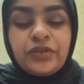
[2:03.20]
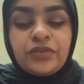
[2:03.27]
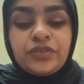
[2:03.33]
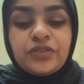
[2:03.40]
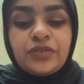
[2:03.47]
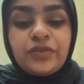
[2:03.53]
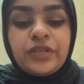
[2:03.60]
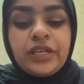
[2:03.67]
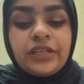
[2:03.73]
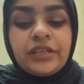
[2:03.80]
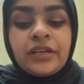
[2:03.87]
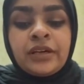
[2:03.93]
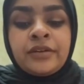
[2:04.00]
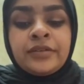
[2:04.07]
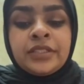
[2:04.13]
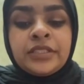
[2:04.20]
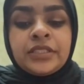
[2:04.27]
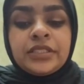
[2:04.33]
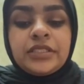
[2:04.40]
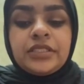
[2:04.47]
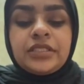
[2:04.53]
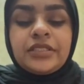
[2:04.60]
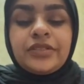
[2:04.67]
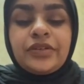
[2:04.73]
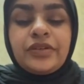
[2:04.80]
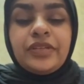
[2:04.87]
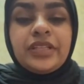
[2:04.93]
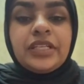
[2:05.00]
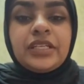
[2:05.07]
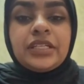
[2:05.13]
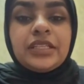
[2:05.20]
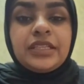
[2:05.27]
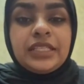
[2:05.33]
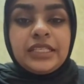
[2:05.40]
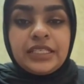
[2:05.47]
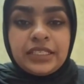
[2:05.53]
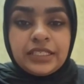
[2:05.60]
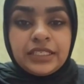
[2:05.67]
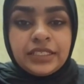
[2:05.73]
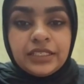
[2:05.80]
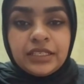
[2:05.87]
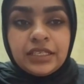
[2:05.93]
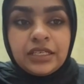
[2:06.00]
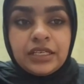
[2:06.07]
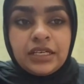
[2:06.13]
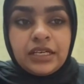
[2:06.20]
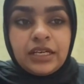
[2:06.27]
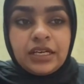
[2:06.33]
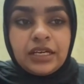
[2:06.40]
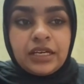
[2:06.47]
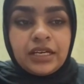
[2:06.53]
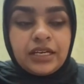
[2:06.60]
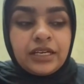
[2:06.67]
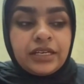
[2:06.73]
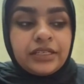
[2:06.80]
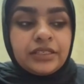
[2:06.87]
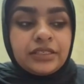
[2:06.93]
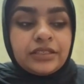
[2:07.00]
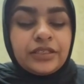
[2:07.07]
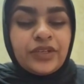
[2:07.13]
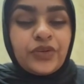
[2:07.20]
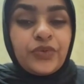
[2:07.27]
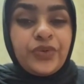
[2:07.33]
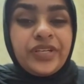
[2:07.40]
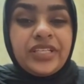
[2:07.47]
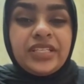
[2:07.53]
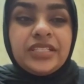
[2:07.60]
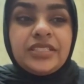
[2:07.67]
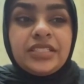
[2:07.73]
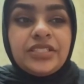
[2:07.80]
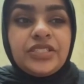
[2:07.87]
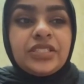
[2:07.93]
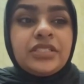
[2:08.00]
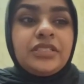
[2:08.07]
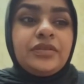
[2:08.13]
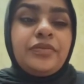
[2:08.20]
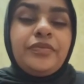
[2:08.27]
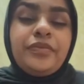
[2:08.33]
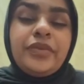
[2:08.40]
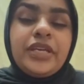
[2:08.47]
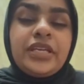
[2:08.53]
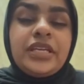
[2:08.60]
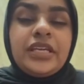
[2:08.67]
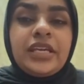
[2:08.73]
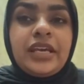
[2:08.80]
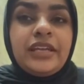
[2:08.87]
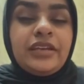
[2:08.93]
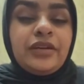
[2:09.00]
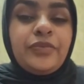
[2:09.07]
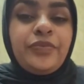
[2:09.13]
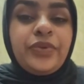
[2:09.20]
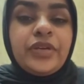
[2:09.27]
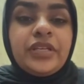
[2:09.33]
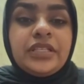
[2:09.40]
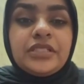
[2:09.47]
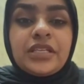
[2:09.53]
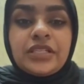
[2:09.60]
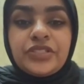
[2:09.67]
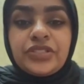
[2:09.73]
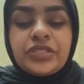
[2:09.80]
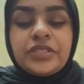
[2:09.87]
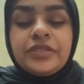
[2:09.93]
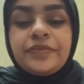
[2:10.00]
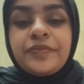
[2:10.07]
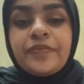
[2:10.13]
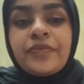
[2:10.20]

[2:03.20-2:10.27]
also encourages critical thinking and quick decision making and peer discussion.